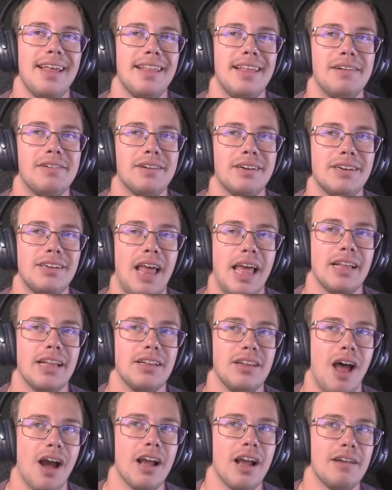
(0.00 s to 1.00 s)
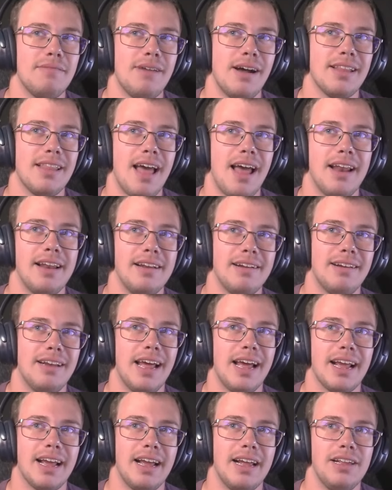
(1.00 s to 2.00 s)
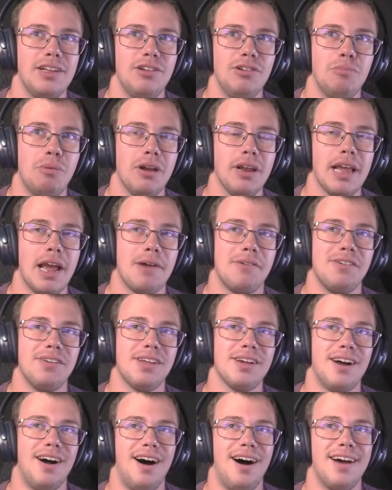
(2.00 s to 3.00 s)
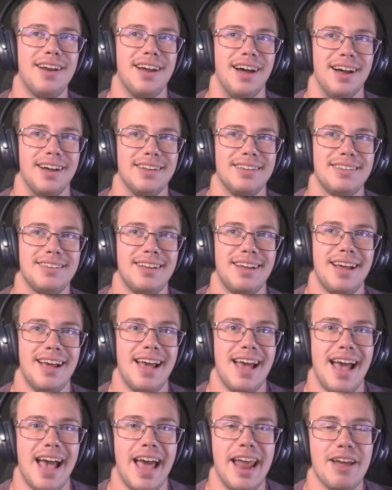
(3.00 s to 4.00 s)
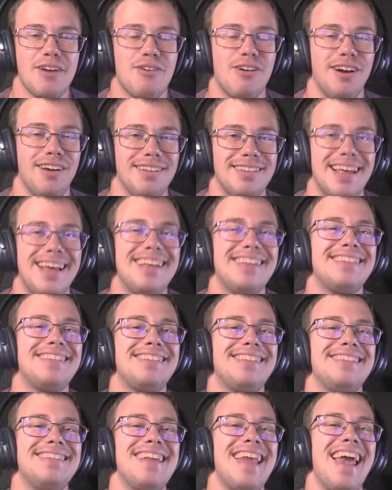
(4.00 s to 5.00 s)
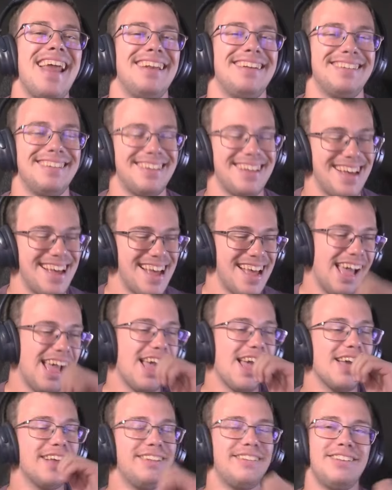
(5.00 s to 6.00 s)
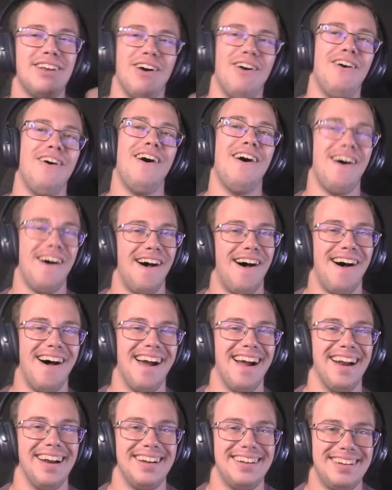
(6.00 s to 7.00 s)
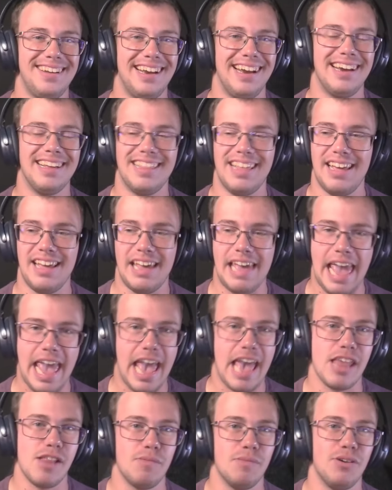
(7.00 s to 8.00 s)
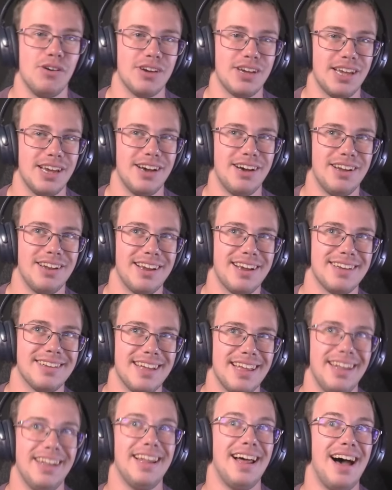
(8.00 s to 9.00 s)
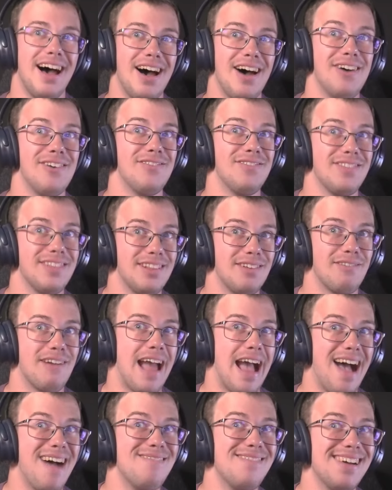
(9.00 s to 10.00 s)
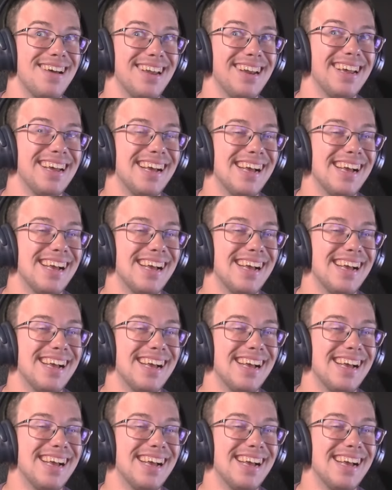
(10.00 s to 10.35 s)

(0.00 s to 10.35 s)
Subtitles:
were like talking about that, and they're like, "You're putting everything on us." And of course, they snitched so hard to the Animal Guild because they love the rabbit